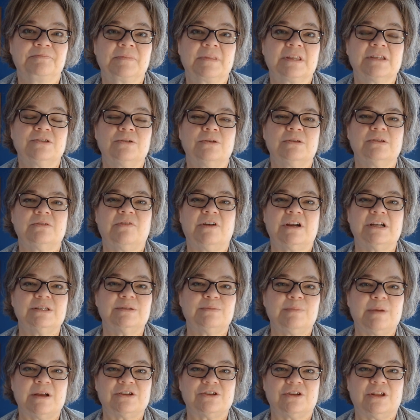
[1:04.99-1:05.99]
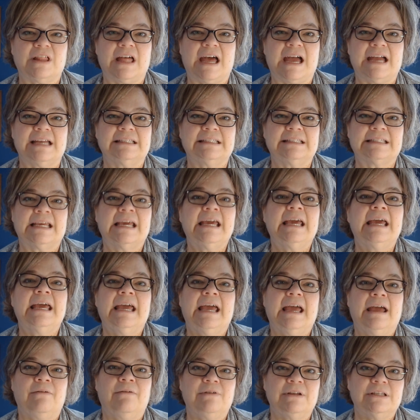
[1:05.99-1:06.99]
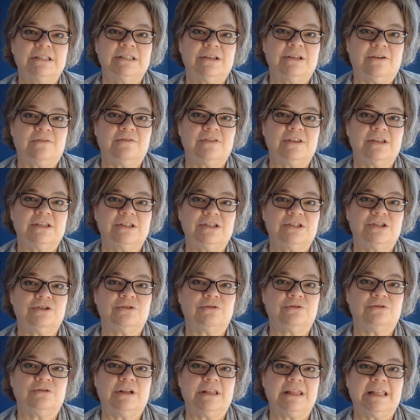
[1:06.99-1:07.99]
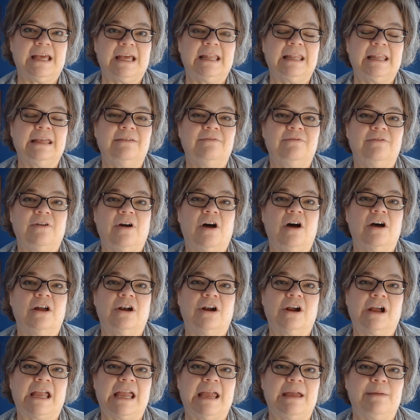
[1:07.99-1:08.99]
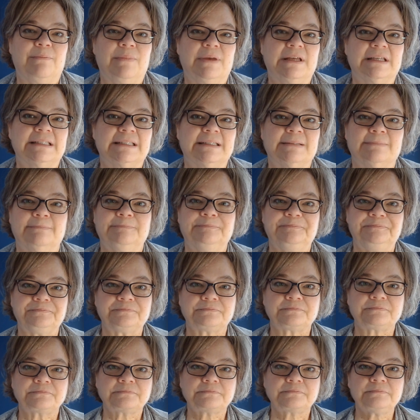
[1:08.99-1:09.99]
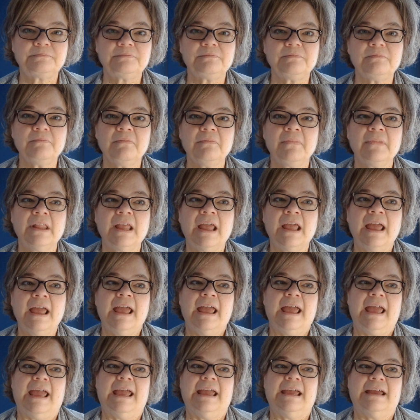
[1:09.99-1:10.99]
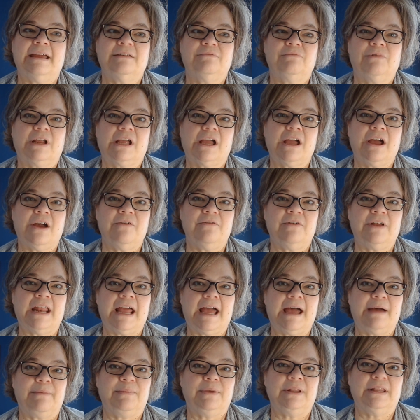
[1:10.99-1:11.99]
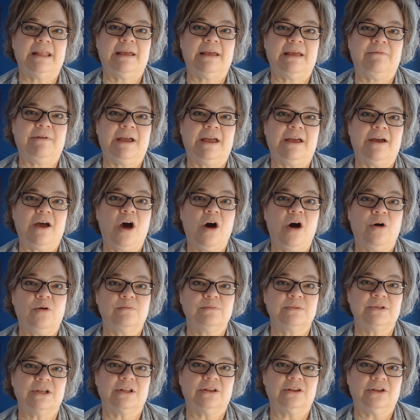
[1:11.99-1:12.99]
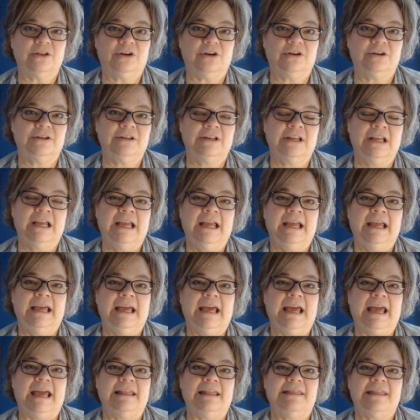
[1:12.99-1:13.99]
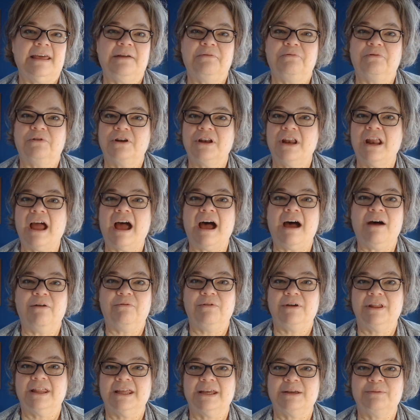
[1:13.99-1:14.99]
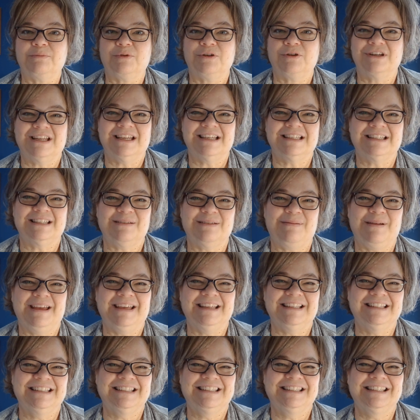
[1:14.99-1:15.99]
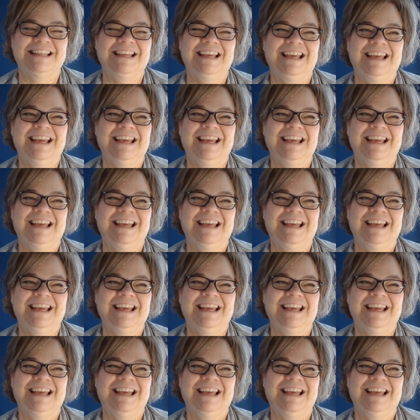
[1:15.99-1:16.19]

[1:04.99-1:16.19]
So it's very specialized, and we serve the children that live on our campus. And when COVID happened, they went home to learn, and they were not willing participants.